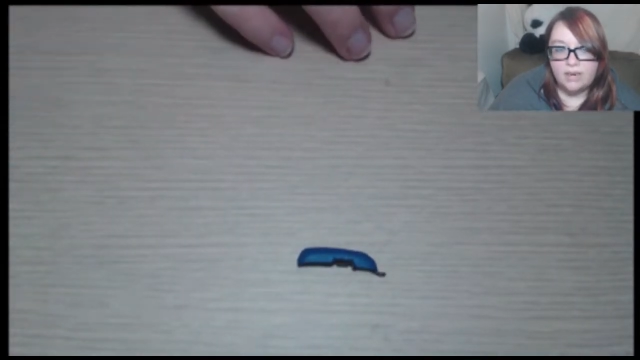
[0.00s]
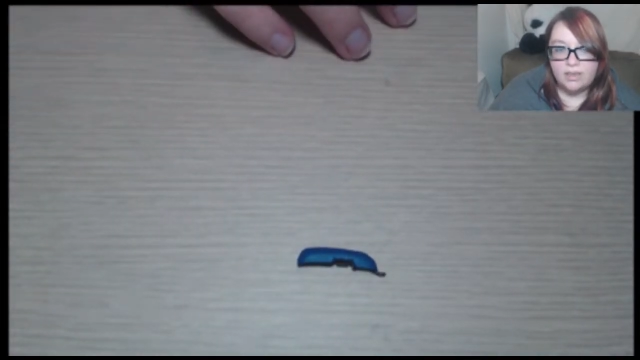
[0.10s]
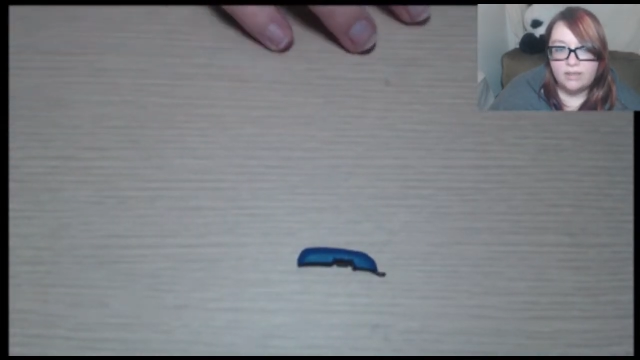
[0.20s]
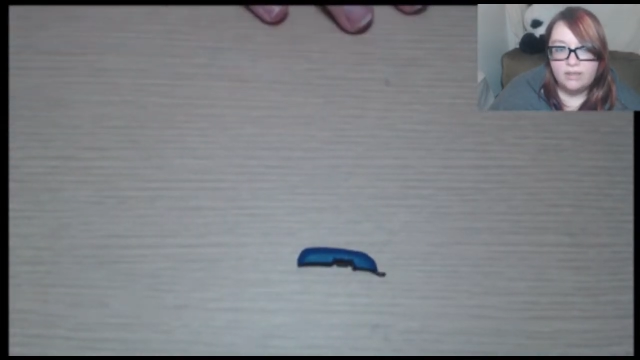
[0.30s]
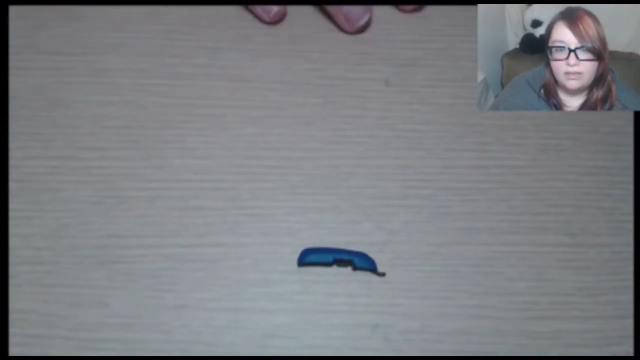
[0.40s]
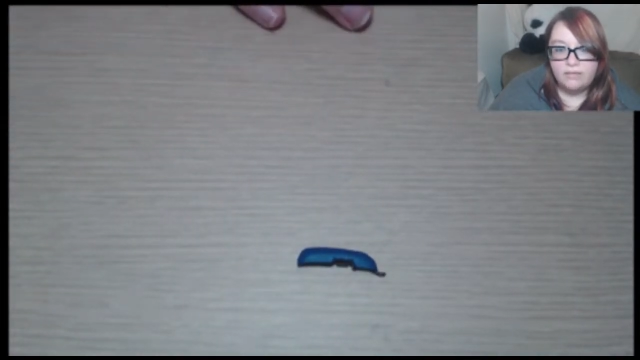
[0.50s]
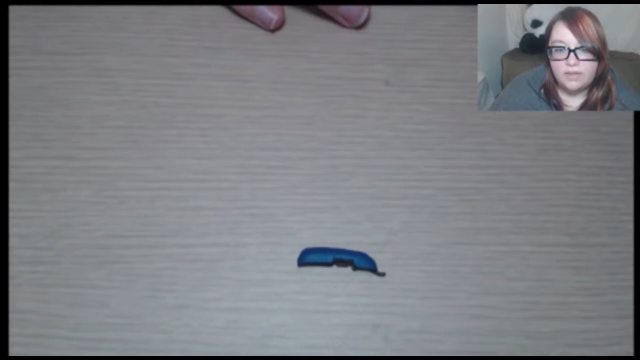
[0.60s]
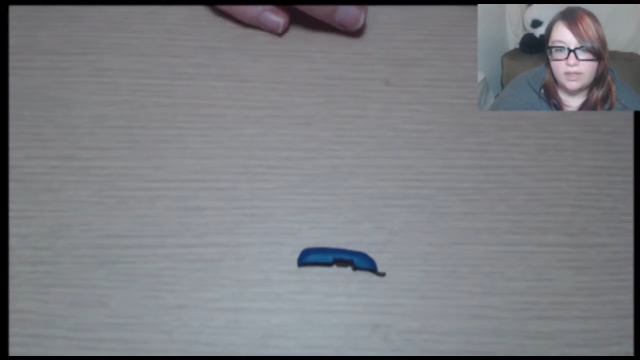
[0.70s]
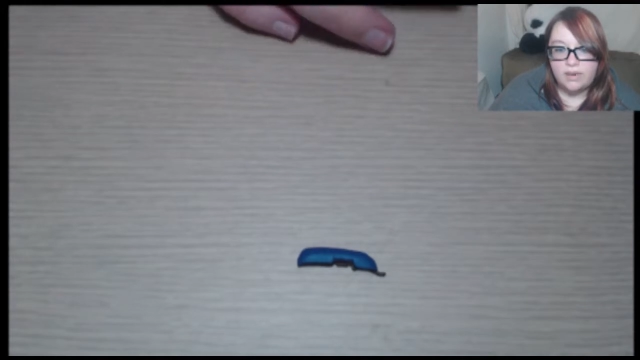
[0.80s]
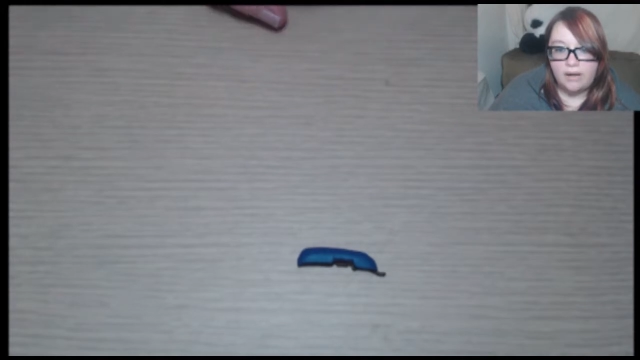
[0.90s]
I couldn't
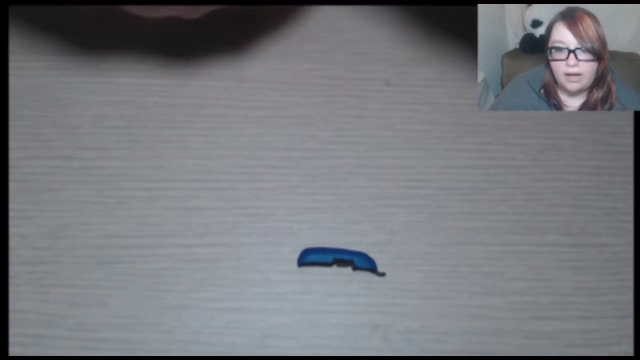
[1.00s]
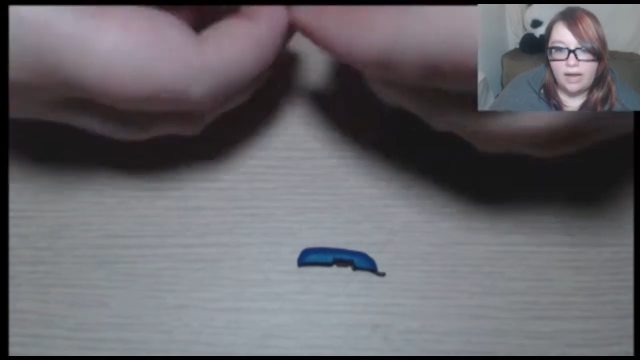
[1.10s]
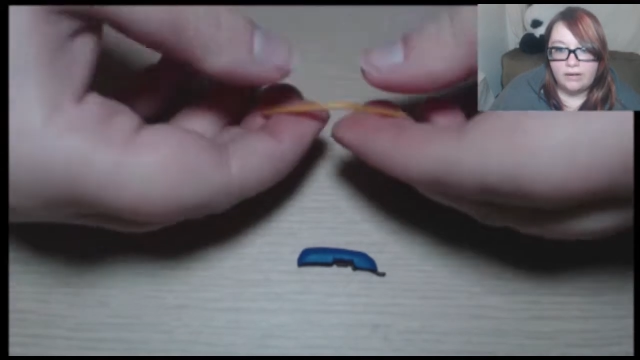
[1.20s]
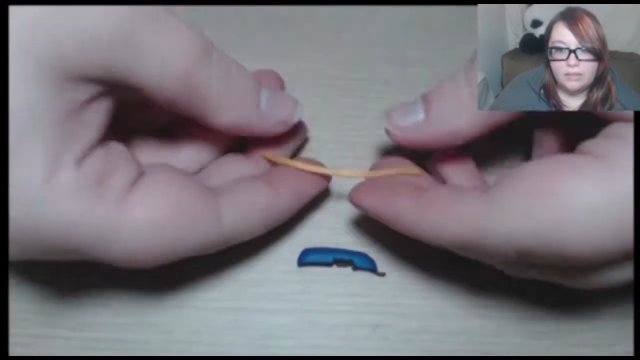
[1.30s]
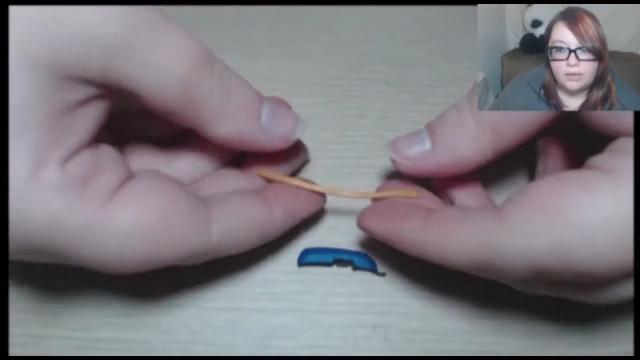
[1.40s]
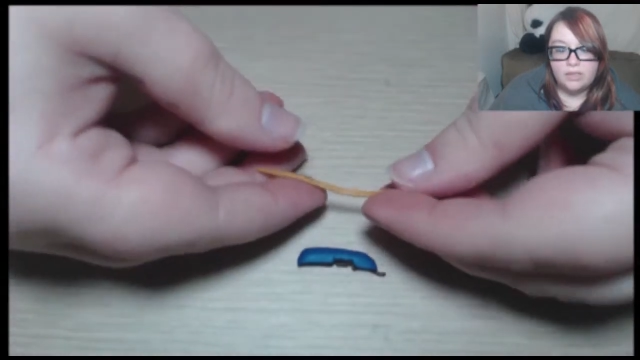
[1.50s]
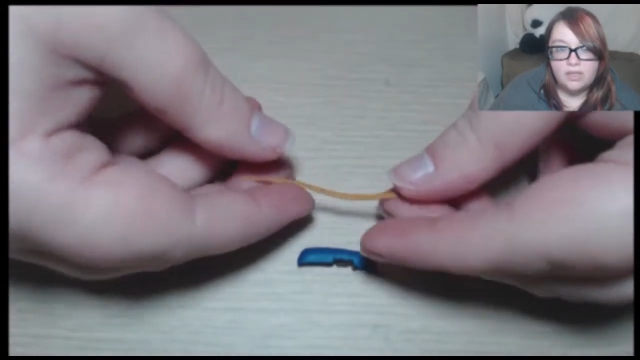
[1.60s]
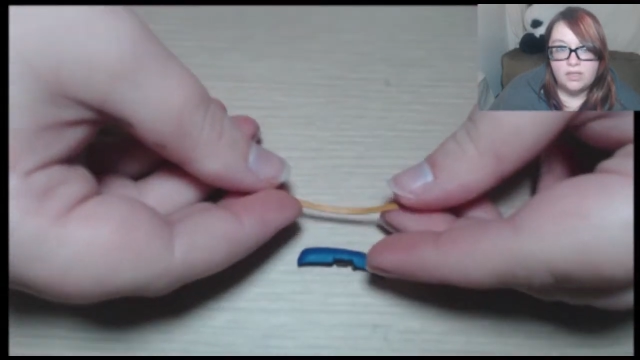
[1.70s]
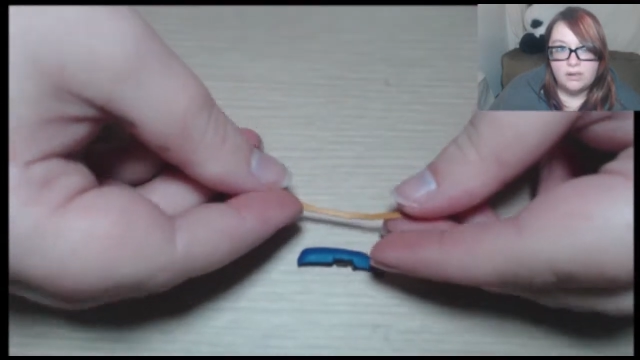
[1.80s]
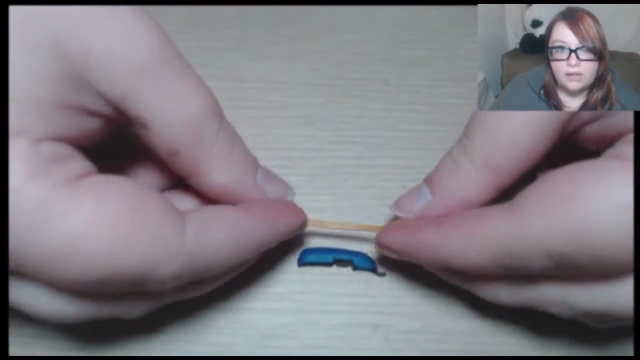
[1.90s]
figure out how I wanted
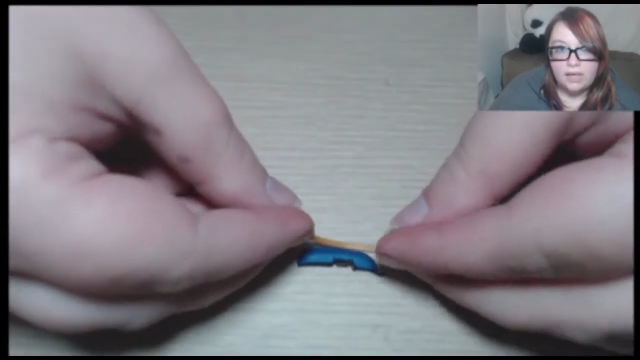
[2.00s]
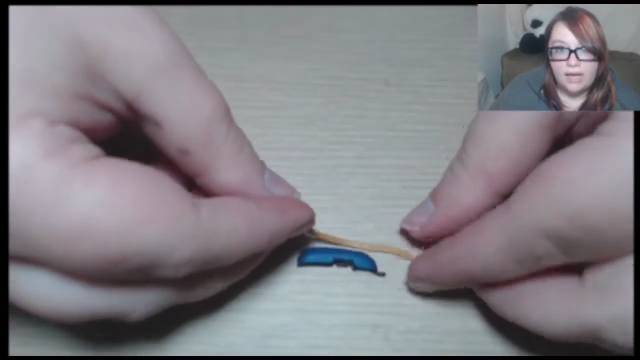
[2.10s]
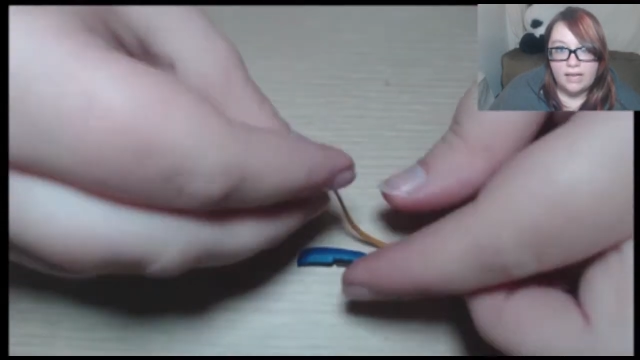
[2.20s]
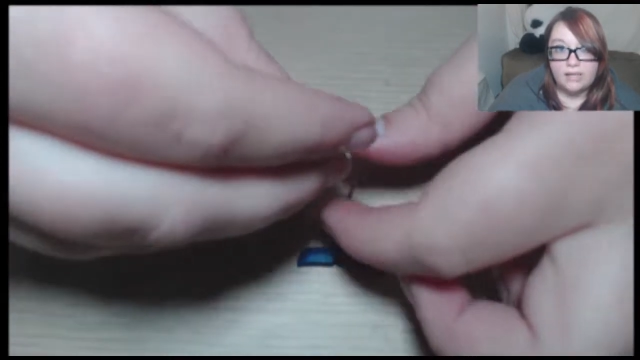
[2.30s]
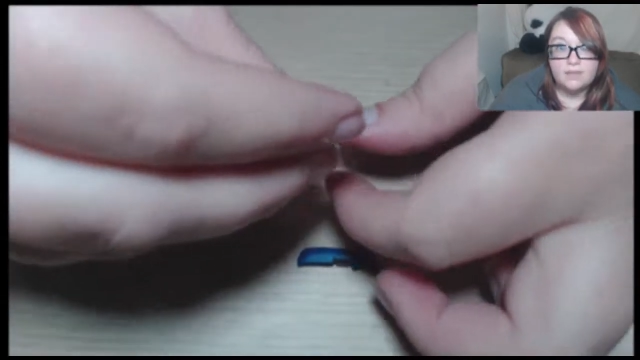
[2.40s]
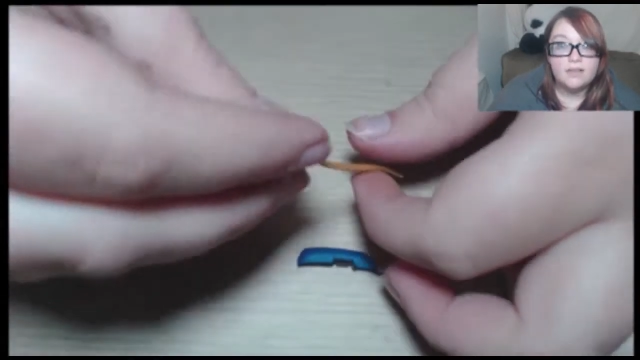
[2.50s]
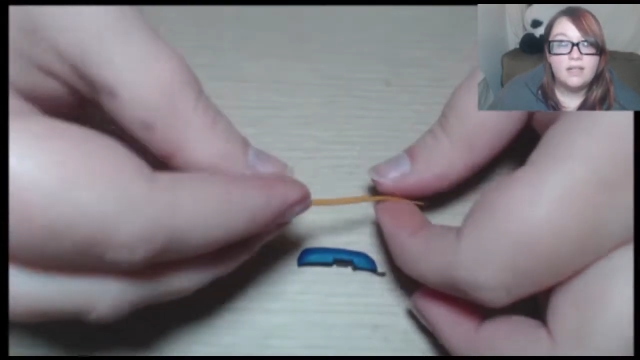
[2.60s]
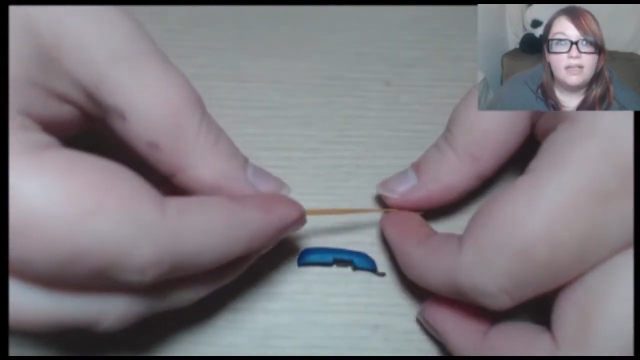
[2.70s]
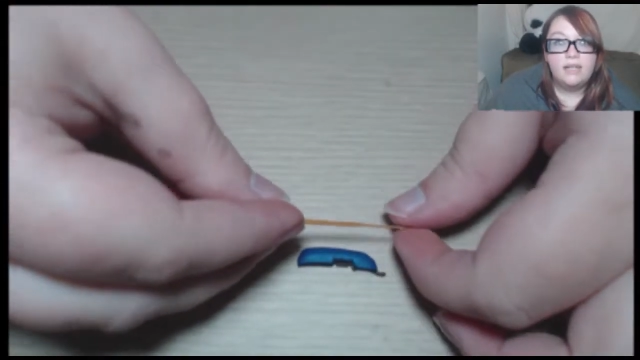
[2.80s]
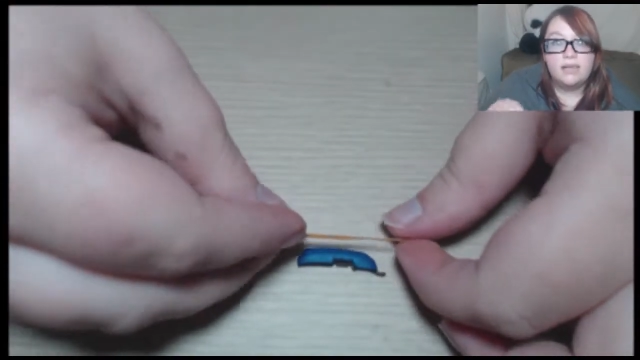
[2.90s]
to do the cannons,
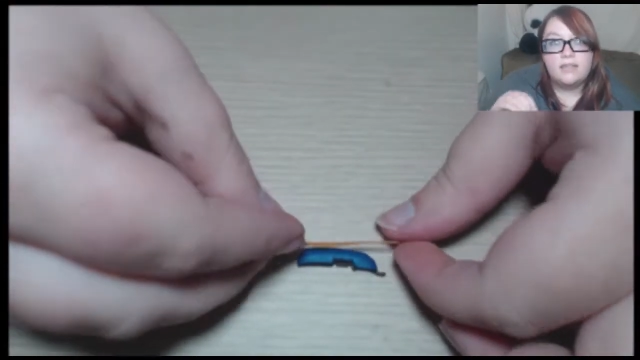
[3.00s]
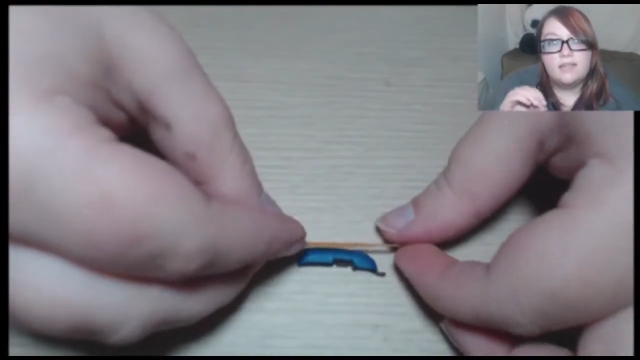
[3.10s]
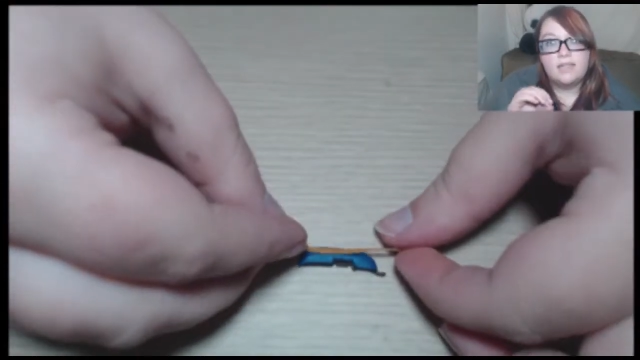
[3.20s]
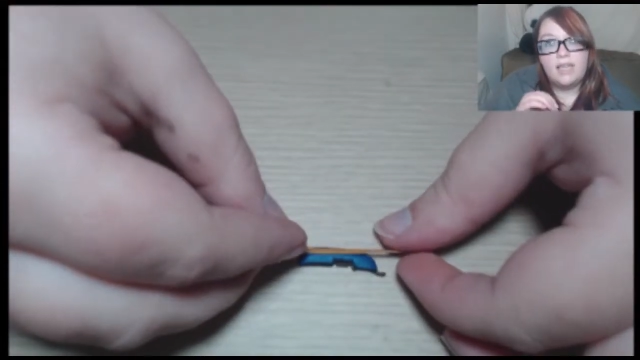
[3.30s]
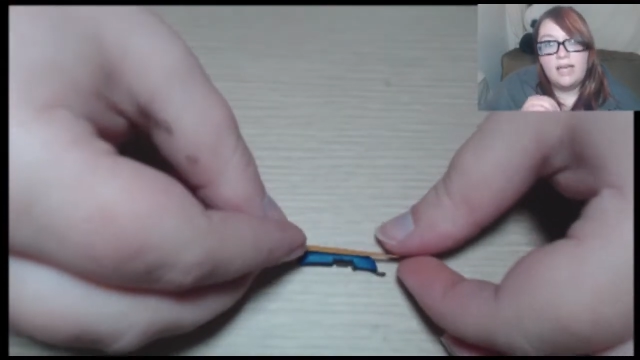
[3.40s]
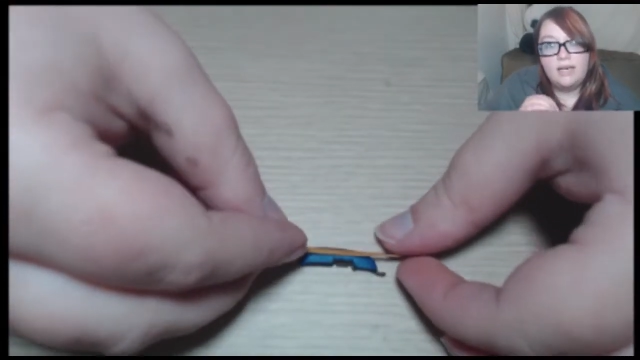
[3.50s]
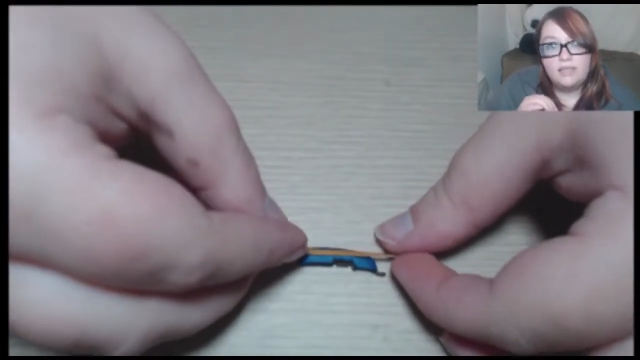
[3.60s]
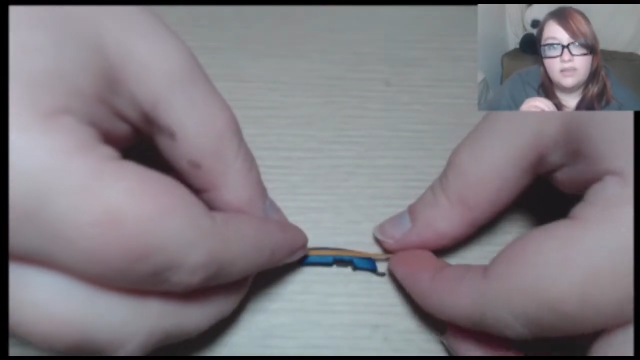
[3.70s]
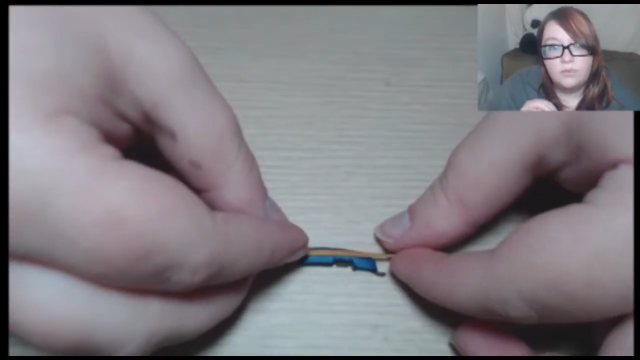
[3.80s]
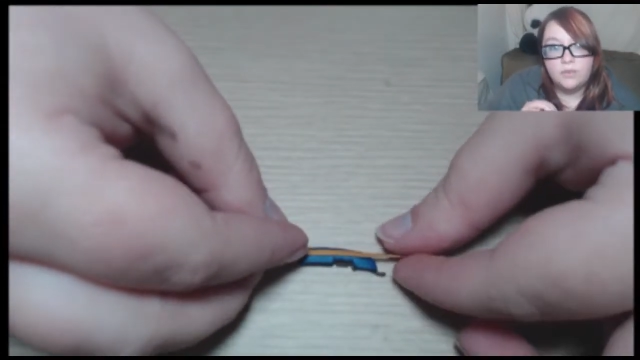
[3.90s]
because the
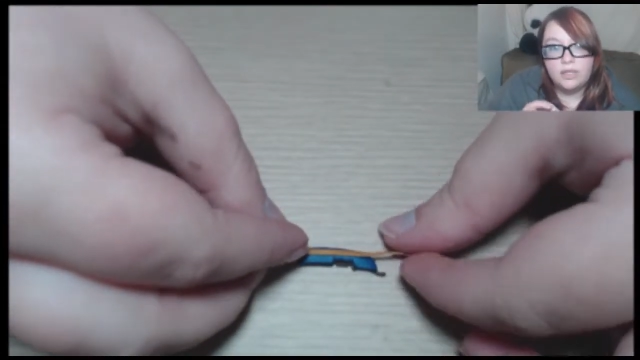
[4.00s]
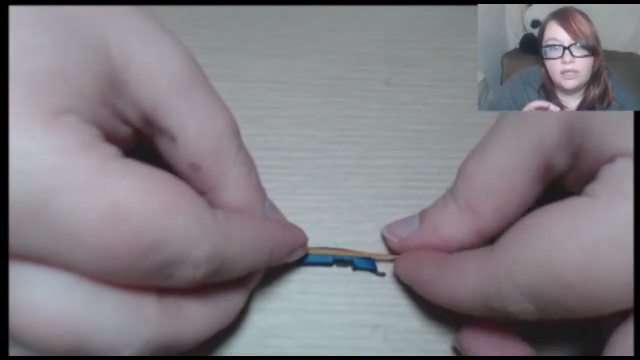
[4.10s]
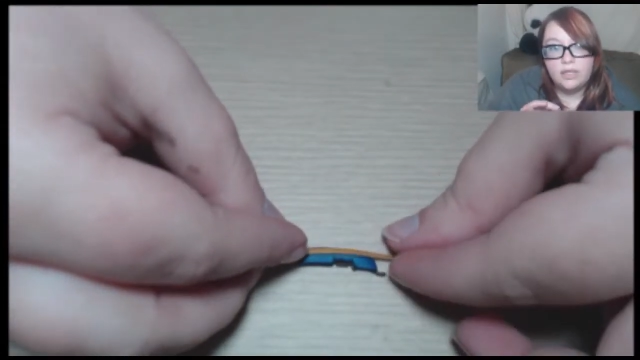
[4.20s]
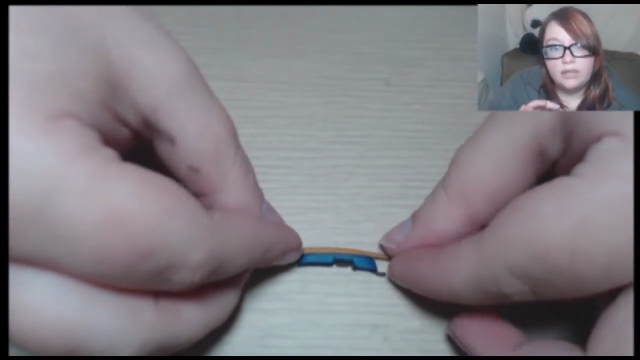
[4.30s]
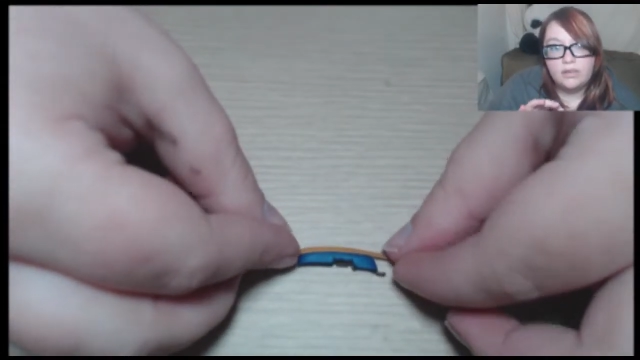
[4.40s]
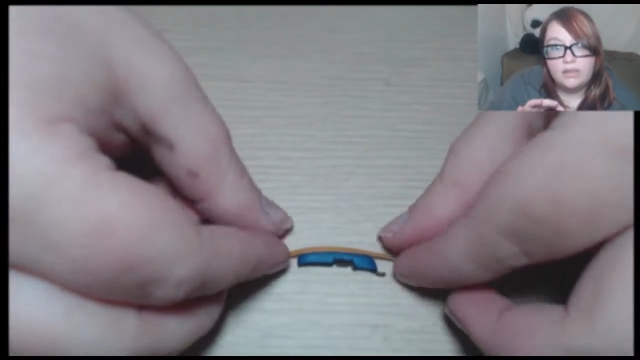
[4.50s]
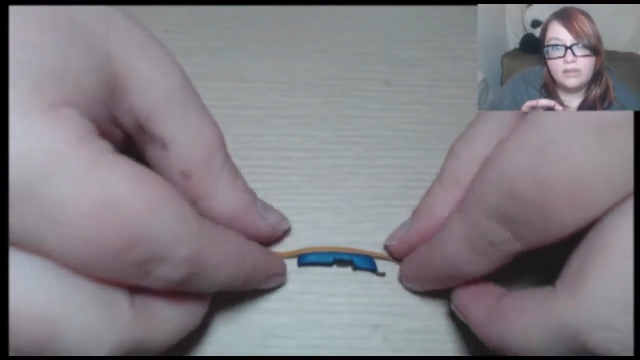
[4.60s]
cannons are